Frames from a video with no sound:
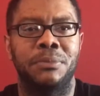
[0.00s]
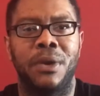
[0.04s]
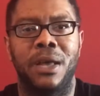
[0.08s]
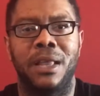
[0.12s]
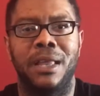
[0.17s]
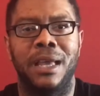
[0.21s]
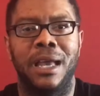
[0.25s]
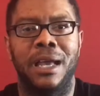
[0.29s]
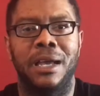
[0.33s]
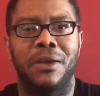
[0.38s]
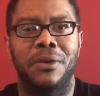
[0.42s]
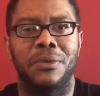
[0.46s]

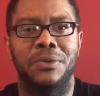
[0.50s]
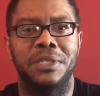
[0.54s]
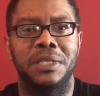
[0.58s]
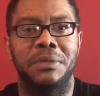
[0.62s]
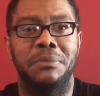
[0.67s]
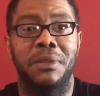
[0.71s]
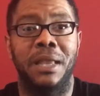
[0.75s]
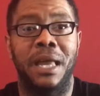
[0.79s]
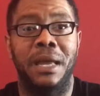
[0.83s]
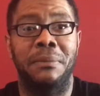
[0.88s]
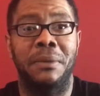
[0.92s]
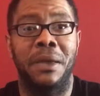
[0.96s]
Probably I'll go
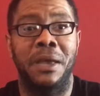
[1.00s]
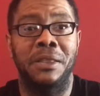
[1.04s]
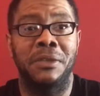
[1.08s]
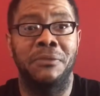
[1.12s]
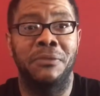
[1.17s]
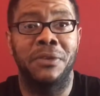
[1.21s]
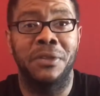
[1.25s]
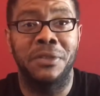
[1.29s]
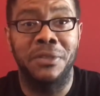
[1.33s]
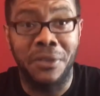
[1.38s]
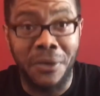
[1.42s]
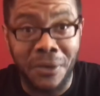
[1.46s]
see Black
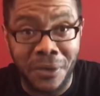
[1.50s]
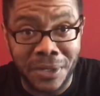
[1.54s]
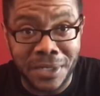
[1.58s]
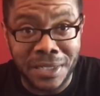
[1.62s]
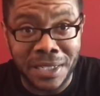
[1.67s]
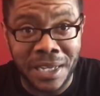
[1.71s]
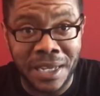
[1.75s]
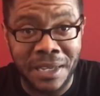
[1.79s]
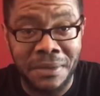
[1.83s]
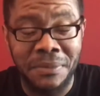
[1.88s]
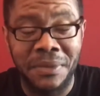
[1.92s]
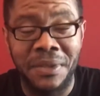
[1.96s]
Panther for the third
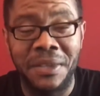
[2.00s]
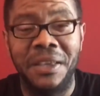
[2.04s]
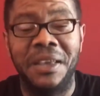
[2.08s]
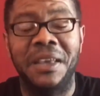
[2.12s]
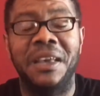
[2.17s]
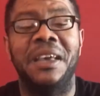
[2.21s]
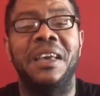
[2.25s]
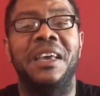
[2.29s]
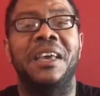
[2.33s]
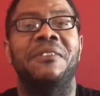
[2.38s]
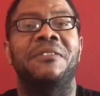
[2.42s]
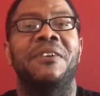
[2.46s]
time
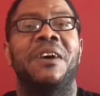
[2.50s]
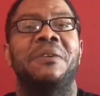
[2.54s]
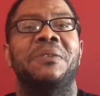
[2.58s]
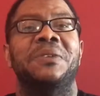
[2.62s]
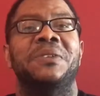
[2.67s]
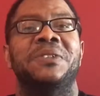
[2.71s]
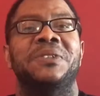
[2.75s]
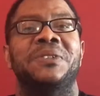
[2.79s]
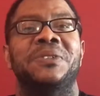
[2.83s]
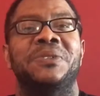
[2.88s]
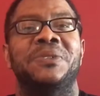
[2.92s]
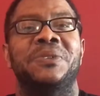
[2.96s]
if I
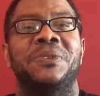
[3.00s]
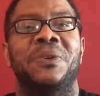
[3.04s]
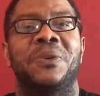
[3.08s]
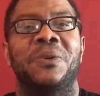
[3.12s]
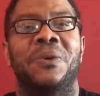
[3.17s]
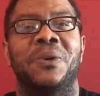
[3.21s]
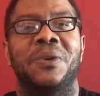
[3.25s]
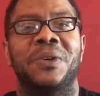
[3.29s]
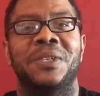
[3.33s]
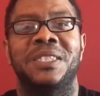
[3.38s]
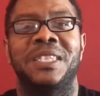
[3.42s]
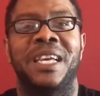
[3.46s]
was you,
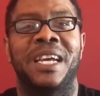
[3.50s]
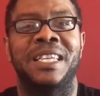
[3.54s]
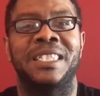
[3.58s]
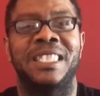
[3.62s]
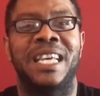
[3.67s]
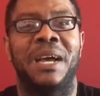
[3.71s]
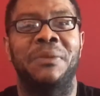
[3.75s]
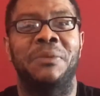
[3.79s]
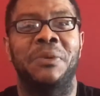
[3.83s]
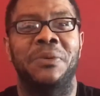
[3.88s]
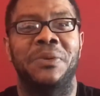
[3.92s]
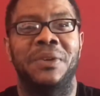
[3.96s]
or second
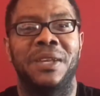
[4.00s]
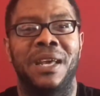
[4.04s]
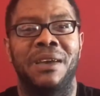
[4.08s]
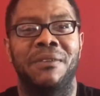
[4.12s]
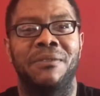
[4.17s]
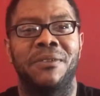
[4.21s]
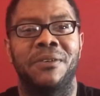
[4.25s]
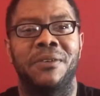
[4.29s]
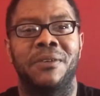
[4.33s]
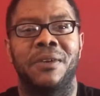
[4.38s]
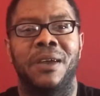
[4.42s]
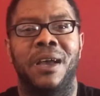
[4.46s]
time or
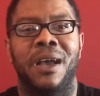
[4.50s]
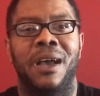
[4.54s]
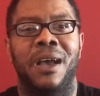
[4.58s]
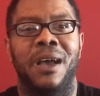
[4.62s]
whatever.